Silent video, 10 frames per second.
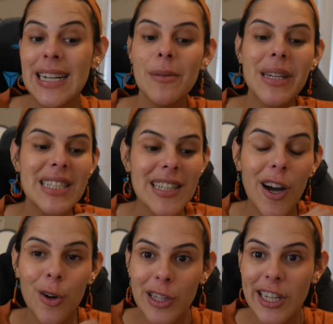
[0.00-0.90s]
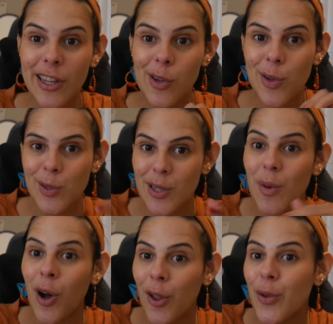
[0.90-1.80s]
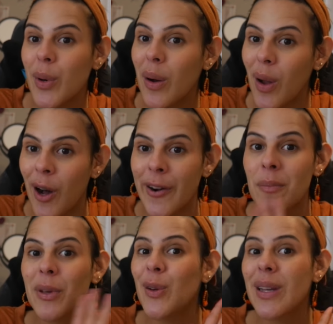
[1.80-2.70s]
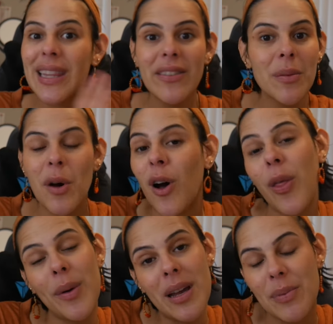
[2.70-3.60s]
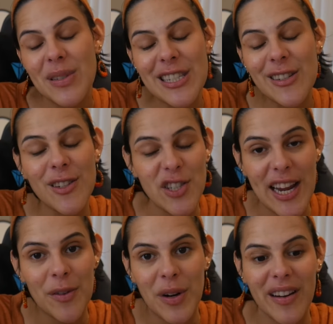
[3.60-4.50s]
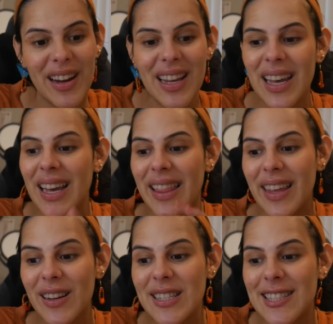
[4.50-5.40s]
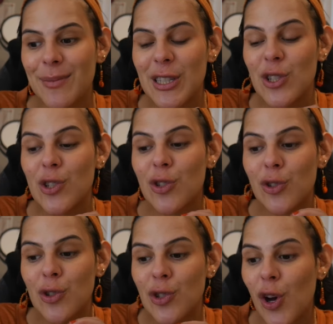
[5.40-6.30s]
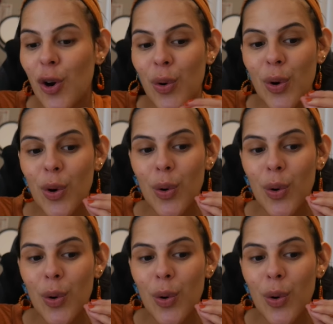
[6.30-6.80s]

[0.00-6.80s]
because not only can you use them all throughout autumn, but you can leave them all the way up until January. There is something just so